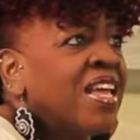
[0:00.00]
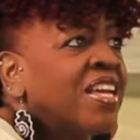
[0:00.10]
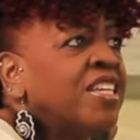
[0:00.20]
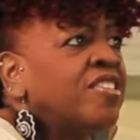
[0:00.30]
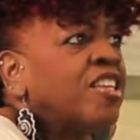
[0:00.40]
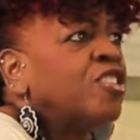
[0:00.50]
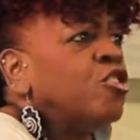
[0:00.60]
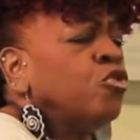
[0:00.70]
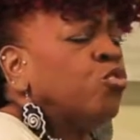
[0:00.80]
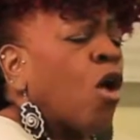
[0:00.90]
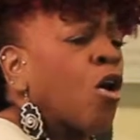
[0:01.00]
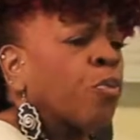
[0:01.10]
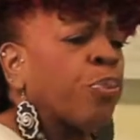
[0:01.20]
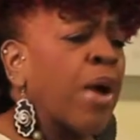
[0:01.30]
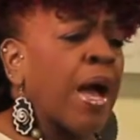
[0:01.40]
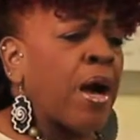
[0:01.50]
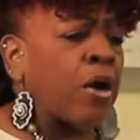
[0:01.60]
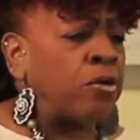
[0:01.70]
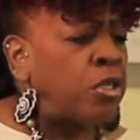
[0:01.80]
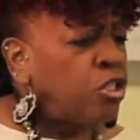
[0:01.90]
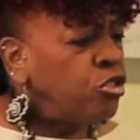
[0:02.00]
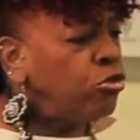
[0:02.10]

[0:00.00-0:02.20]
And he said, you walk proud.